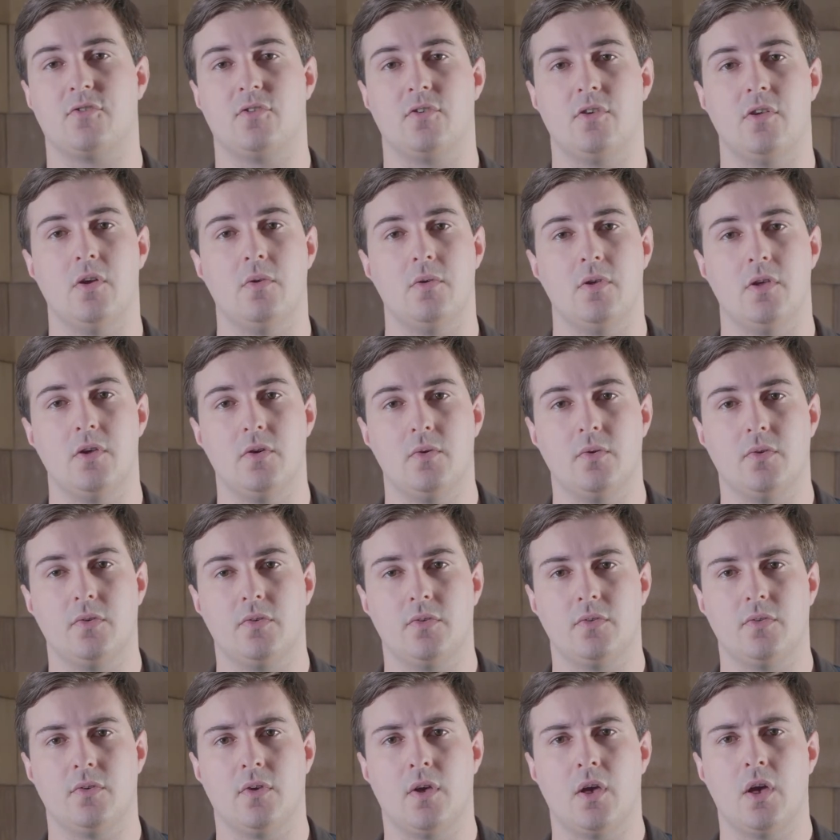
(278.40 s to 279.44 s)
a good
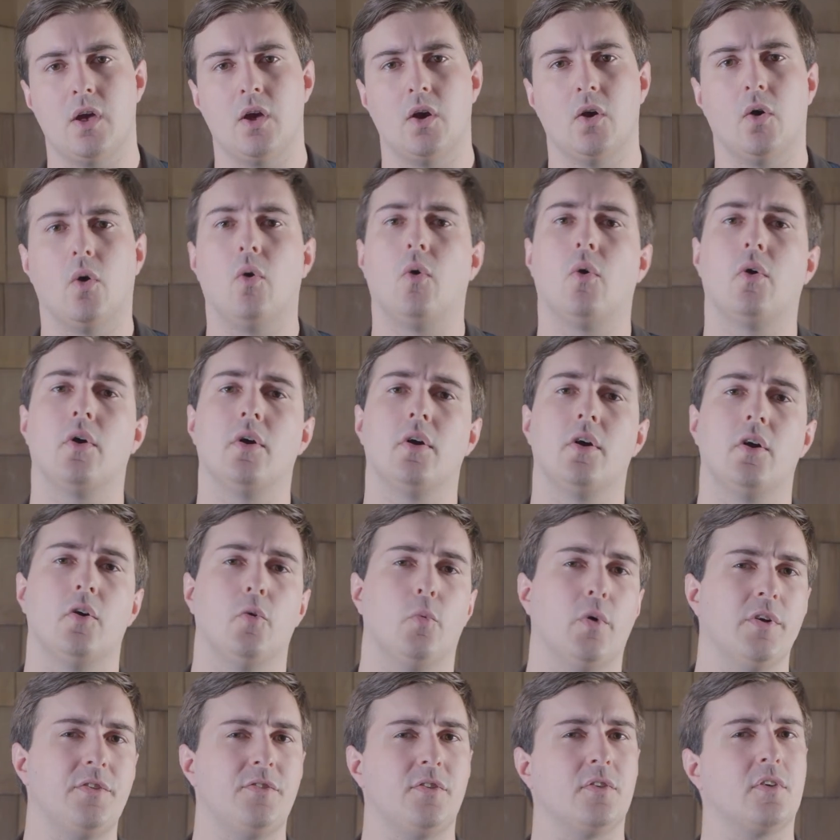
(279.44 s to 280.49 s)
roofing contractor.
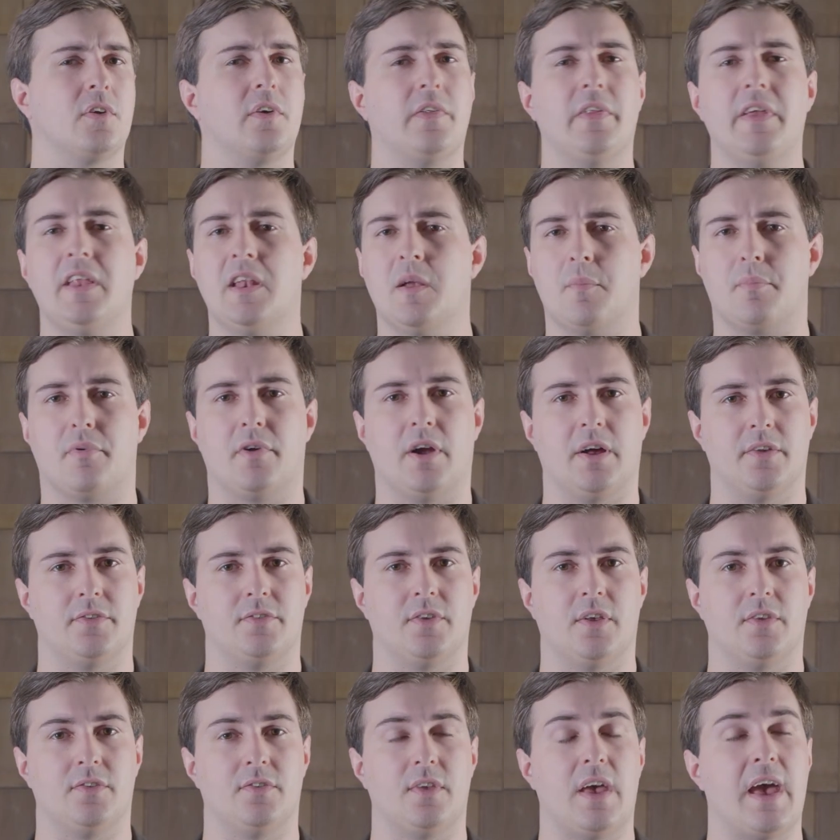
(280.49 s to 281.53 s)
I'm
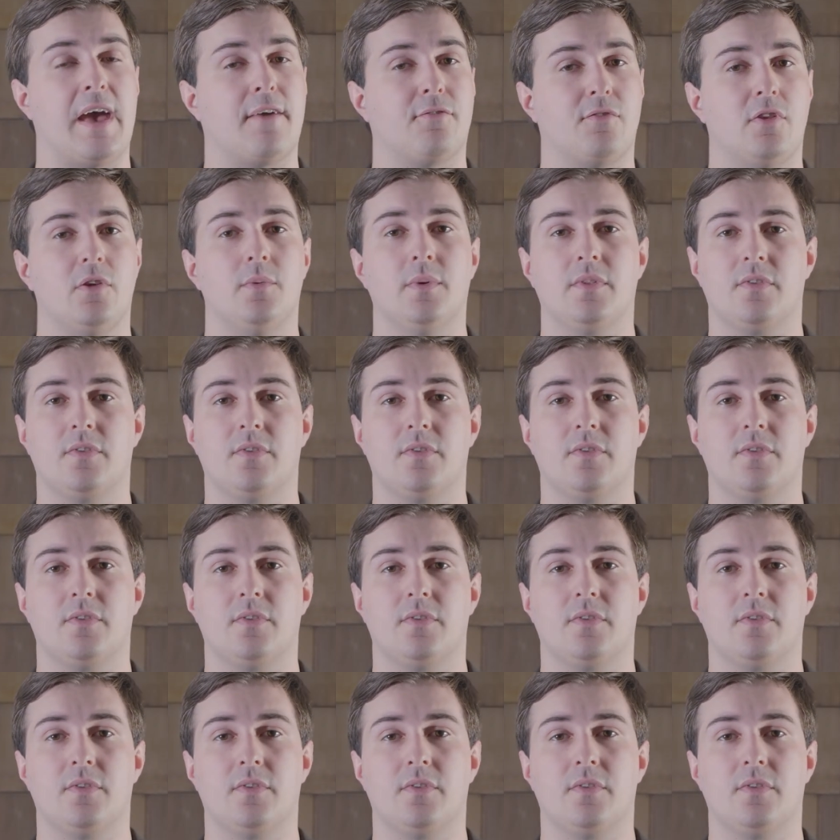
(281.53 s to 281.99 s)
Brandon Hafeli